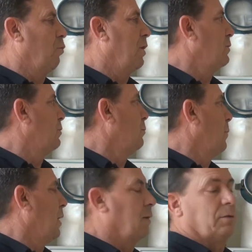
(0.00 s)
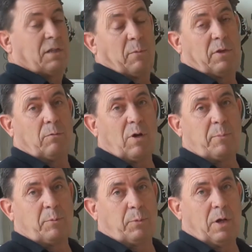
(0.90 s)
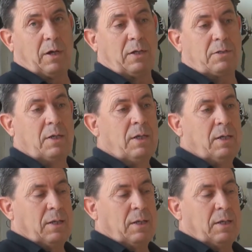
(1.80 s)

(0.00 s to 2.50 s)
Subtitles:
Voigt to make some of their rubber products.